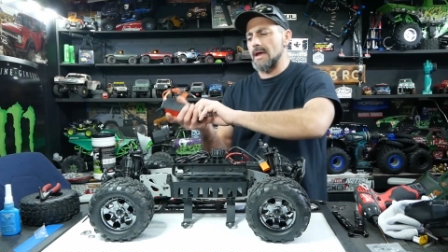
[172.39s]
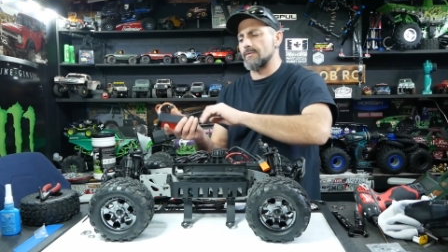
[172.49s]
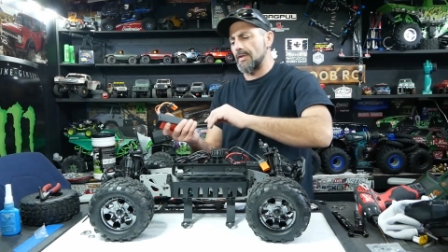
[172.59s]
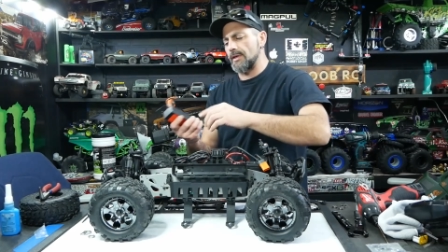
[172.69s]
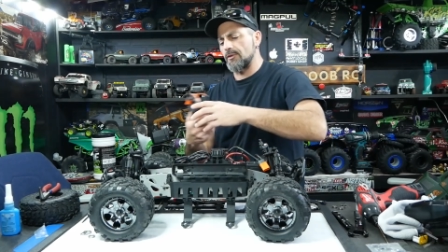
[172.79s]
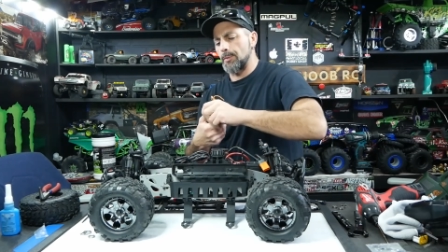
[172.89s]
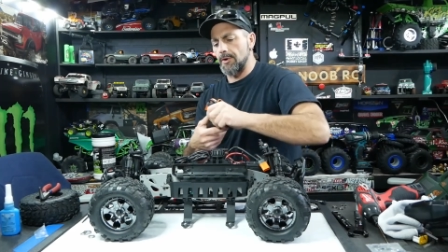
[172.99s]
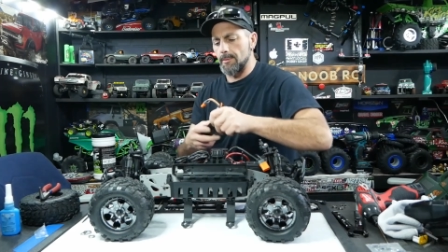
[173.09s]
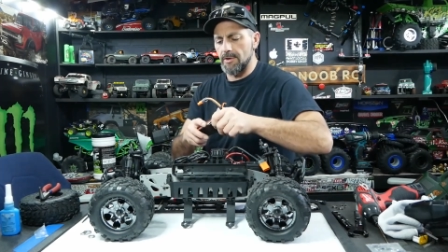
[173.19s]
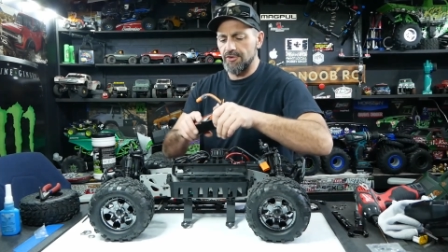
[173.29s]
everything has
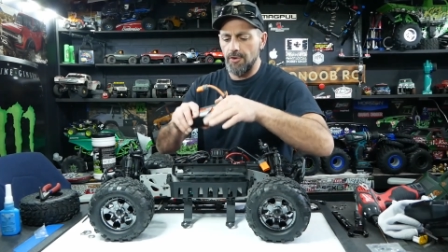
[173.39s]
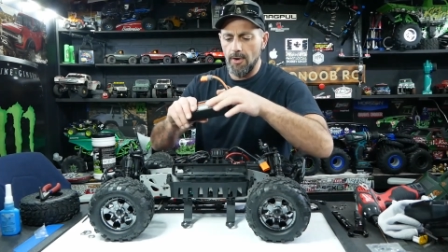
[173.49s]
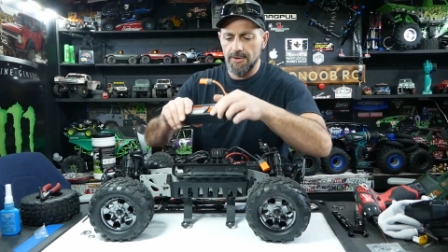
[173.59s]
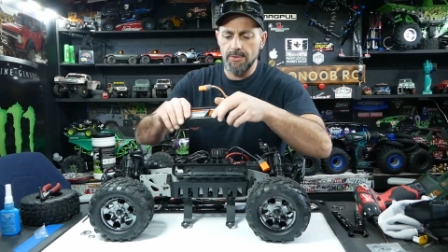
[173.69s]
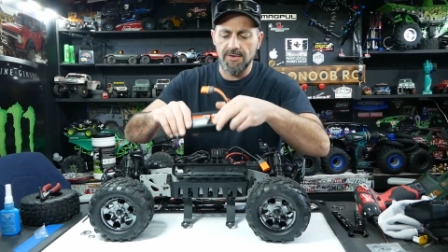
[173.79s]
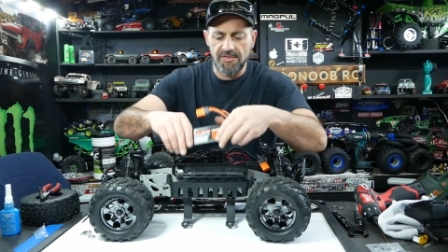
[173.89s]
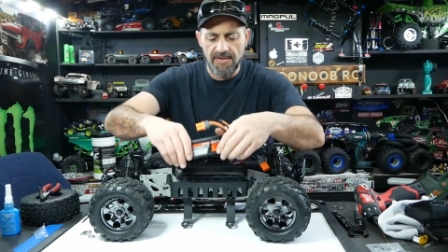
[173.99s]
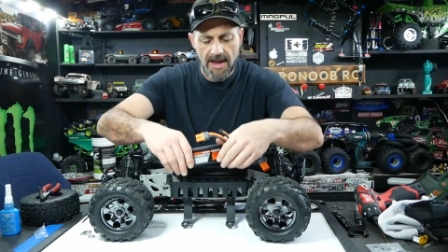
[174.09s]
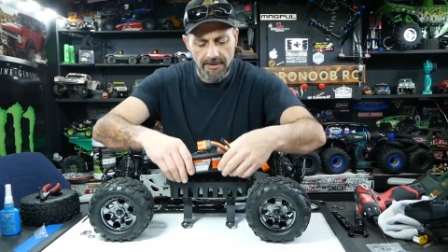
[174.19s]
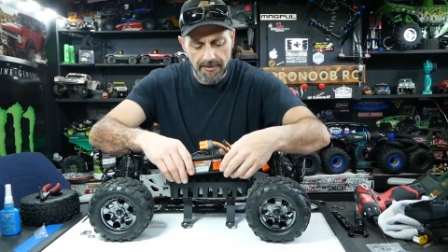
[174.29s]
pretty much gone to a
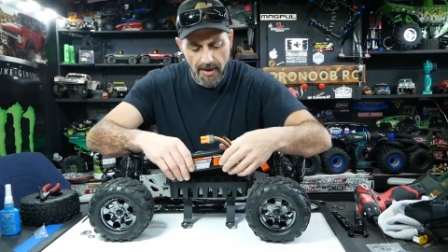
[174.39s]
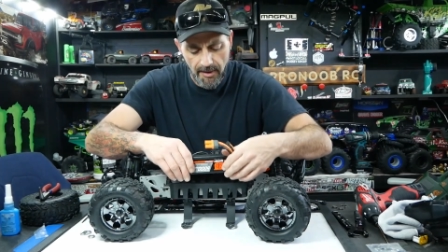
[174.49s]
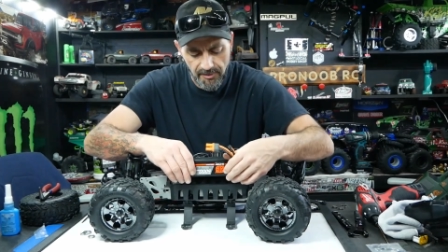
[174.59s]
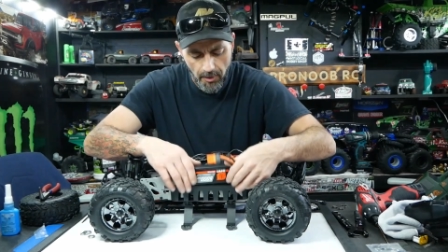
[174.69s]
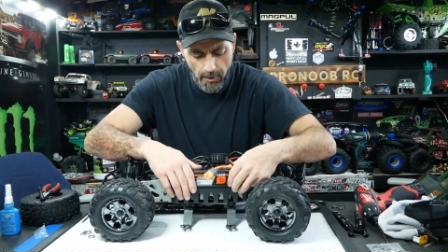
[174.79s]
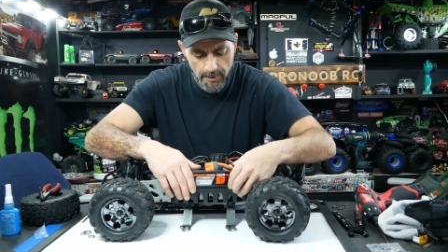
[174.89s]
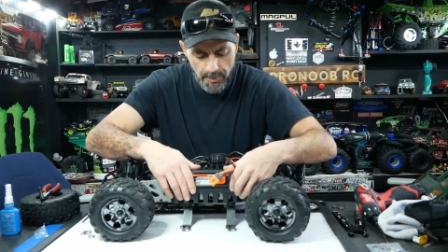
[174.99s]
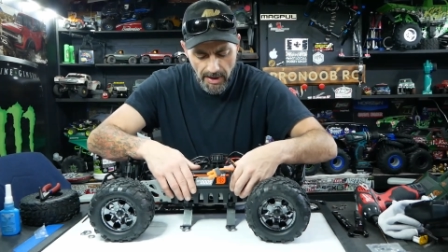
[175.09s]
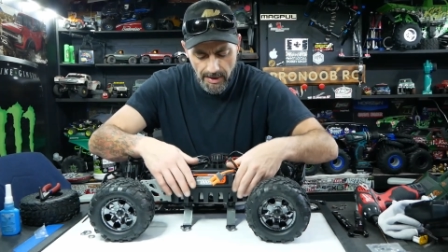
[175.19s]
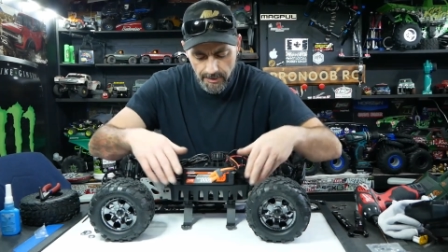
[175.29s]
standardized
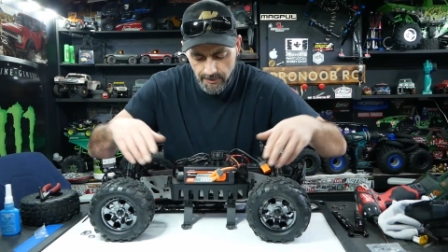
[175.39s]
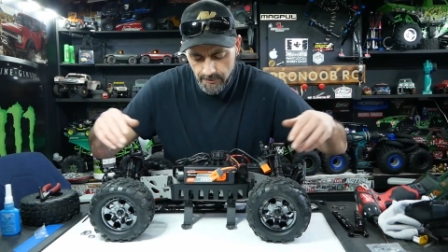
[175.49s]
hard pack.